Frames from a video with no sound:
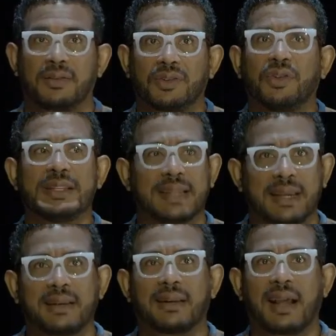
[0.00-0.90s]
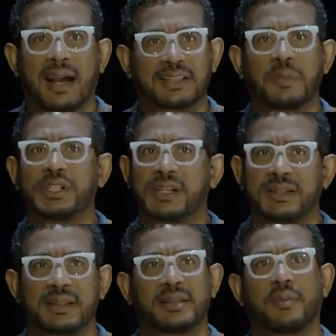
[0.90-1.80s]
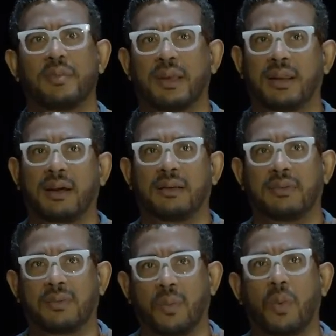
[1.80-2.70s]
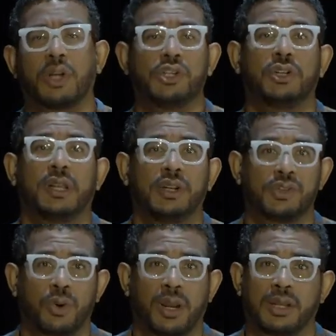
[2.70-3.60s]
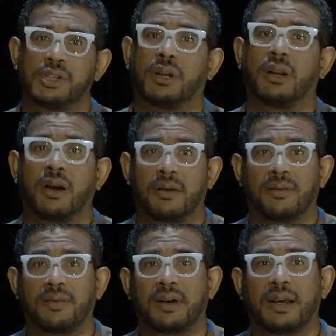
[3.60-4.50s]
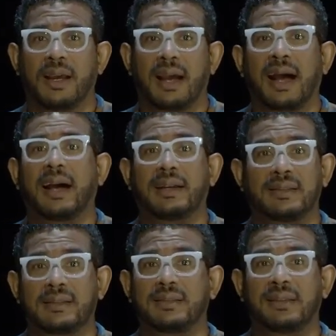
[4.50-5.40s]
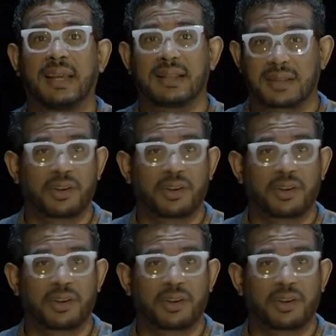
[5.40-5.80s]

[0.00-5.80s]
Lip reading: treating it as much as it's something that one should enjoy and should love, as it's a